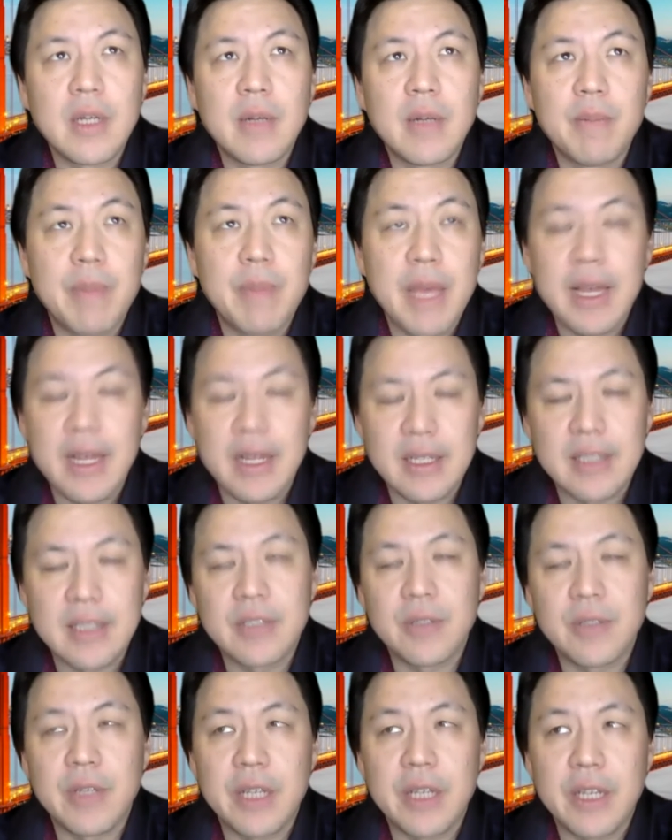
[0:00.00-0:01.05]
band
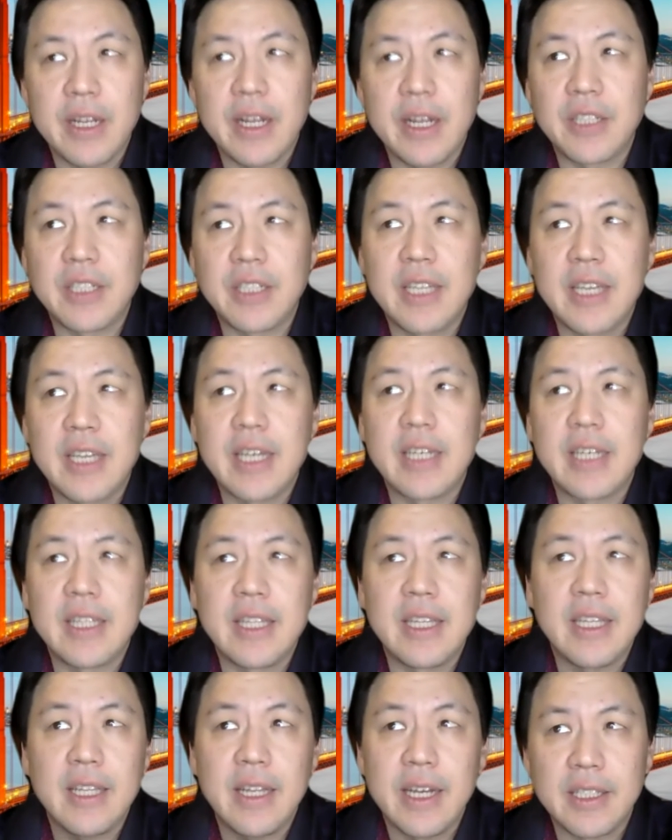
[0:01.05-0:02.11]
so they could actually take
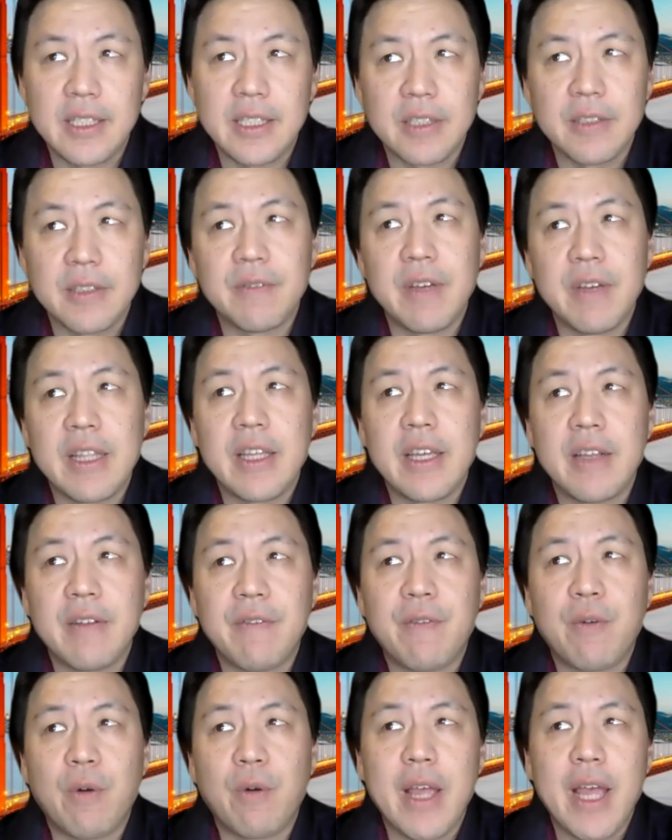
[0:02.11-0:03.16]
the elective. And then
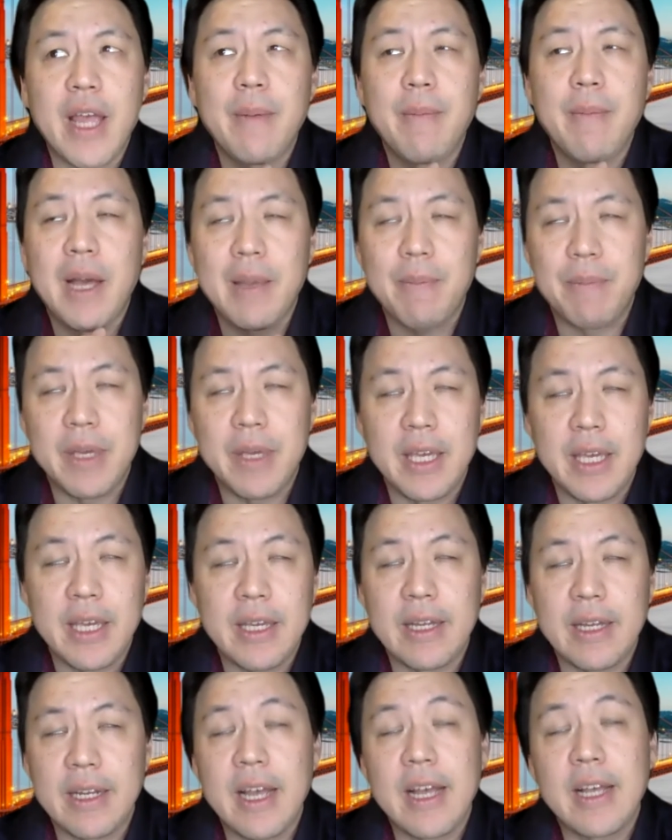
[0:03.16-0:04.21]
for
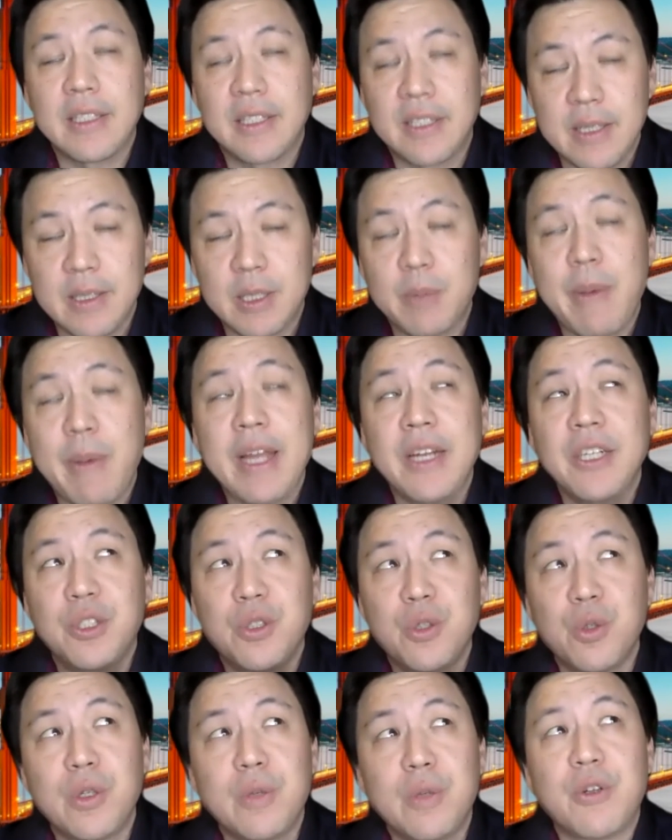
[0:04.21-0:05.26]
MIP, and Spanish
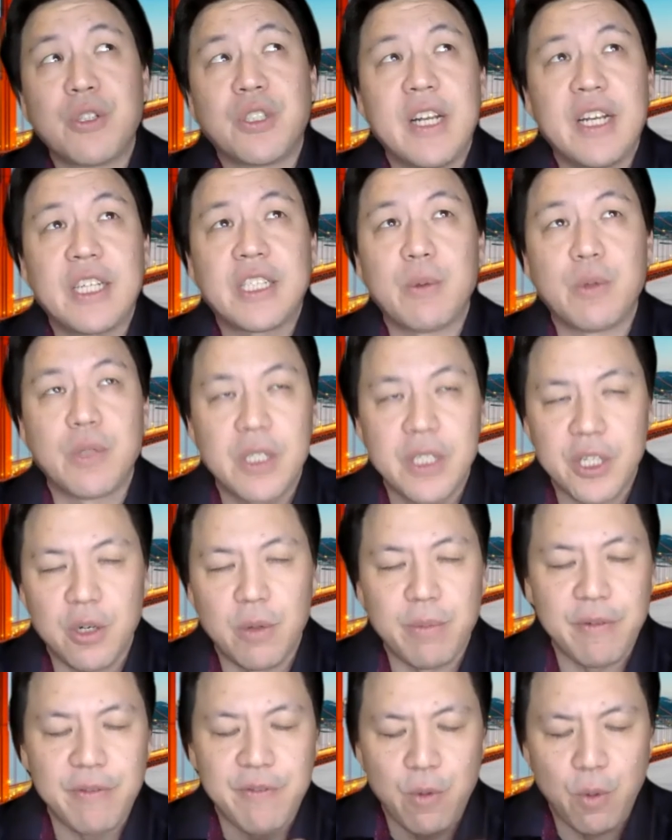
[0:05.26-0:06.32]
dual immersion actually was a year
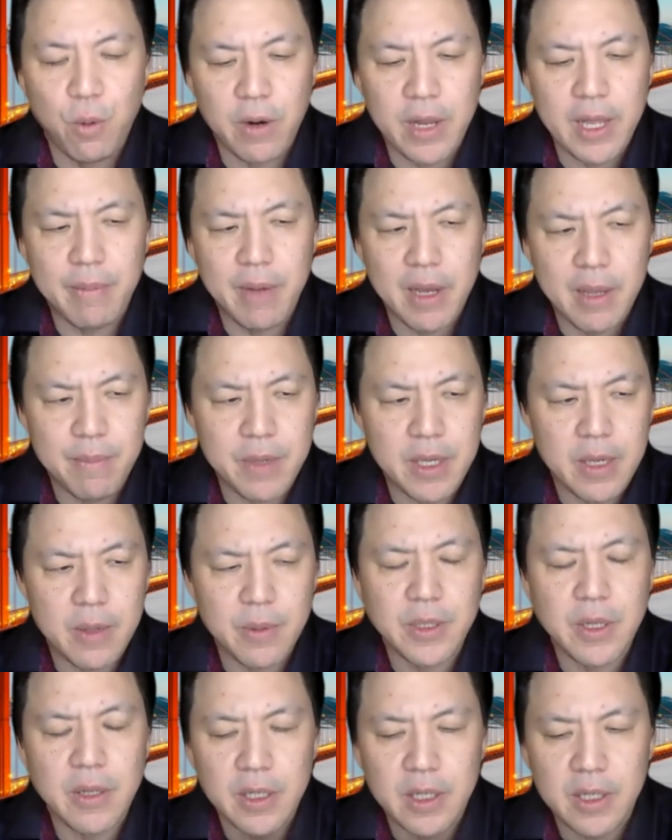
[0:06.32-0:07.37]
before MIP. I
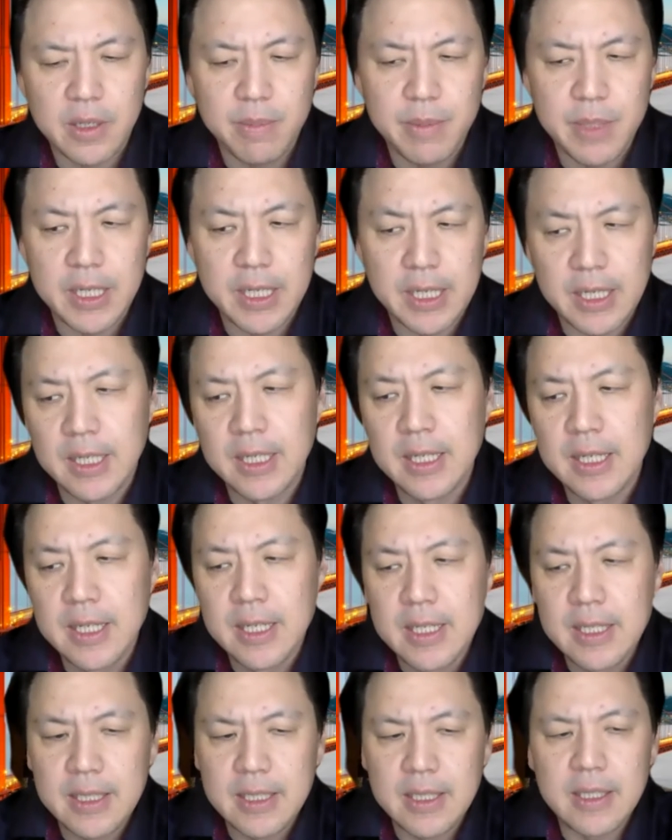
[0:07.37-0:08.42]
was on the committee
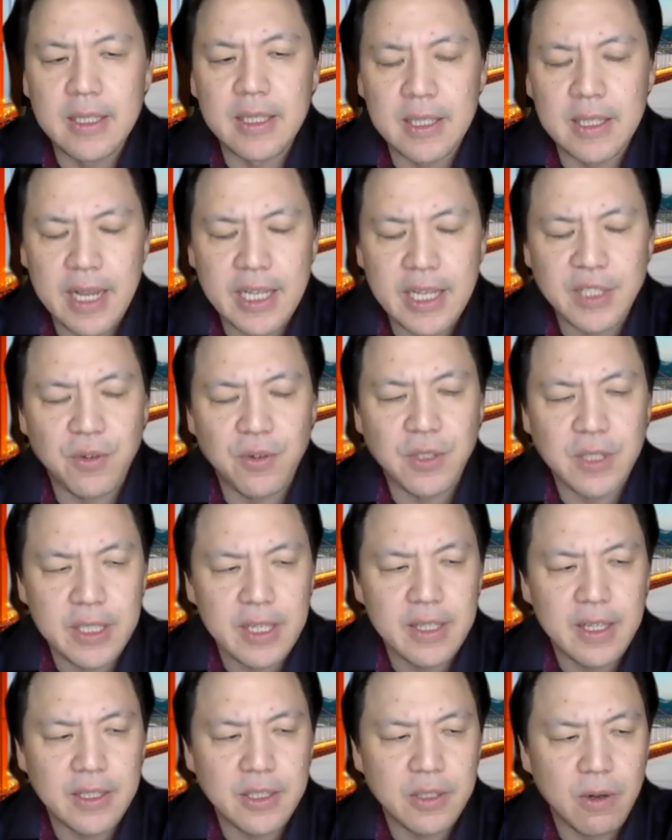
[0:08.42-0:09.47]
and the task force to
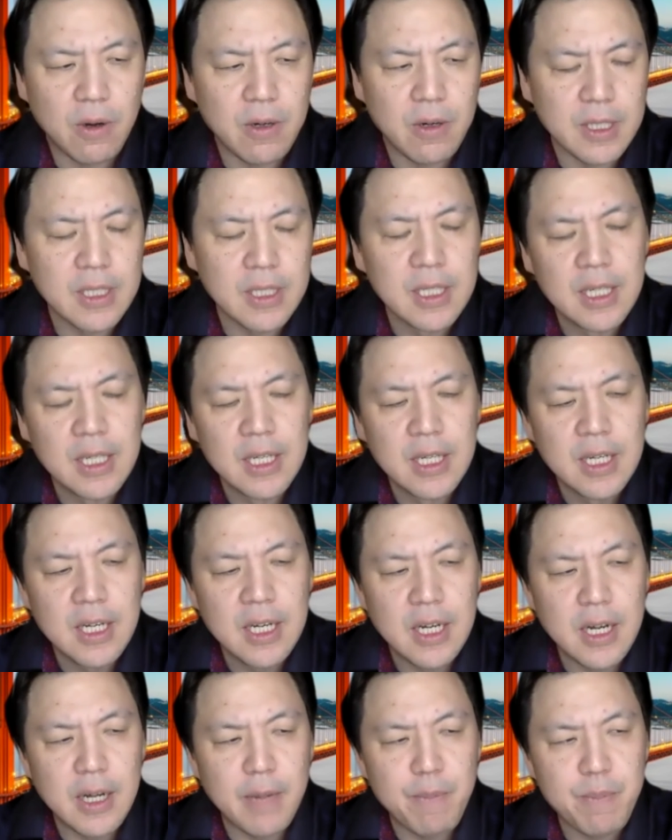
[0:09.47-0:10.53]
get that started.
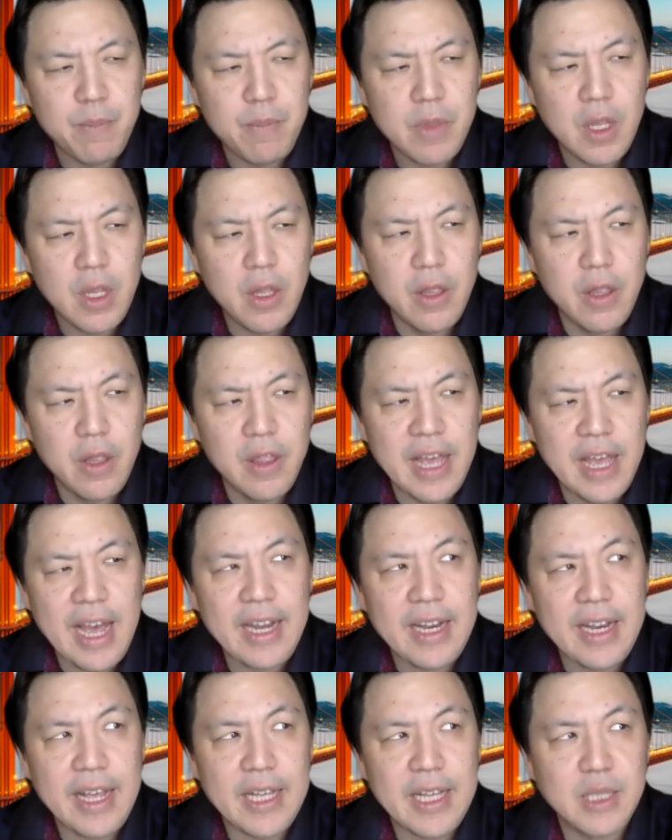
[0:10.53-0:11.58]

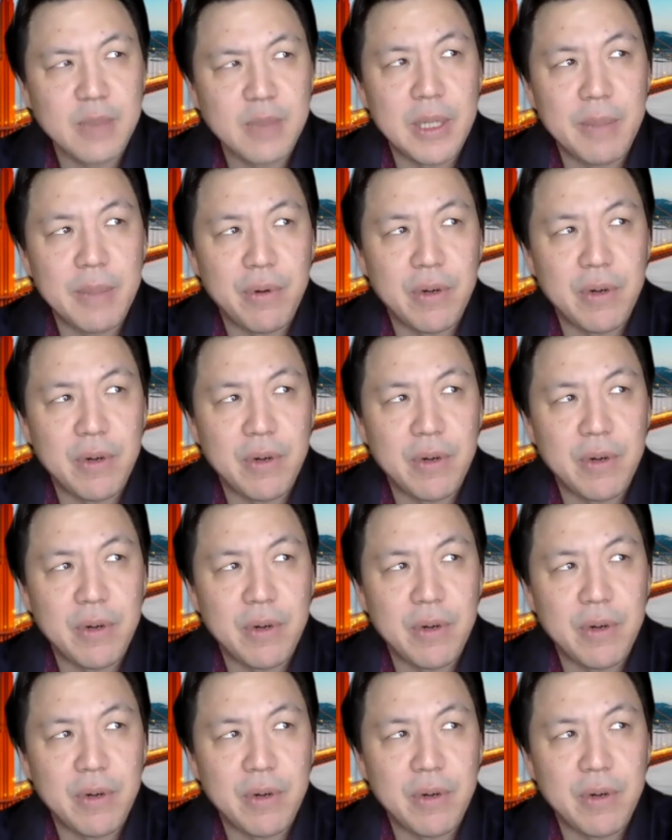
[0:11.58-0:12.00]
That has been